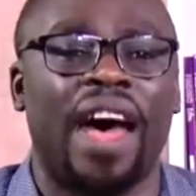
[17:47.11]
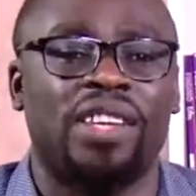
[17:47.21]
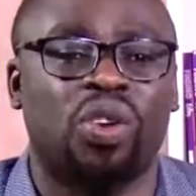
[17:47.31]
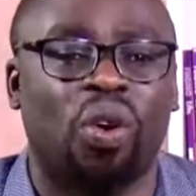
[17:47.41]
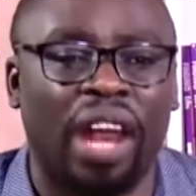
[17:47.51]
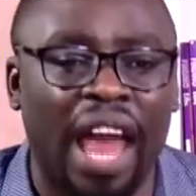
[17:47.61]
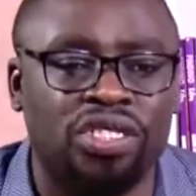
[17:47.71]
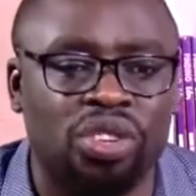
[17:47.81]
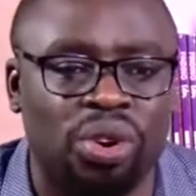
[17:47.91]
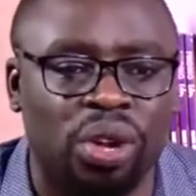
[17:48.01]
as
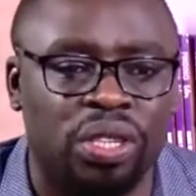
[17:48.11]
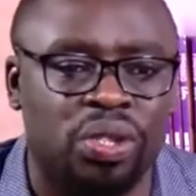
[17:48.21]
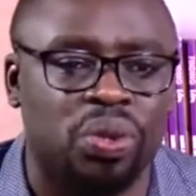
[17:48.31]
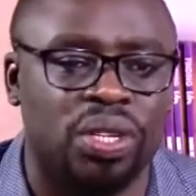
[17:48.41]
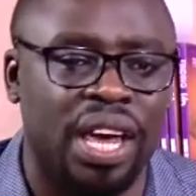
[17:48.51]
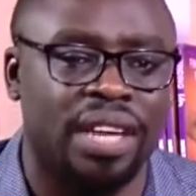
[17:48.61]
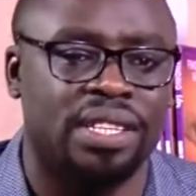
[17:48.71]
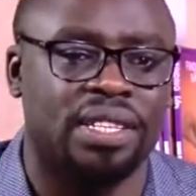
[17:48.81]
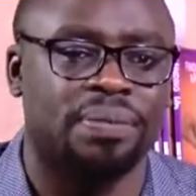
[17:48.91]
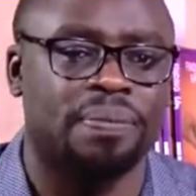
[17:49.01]
collateral to debt?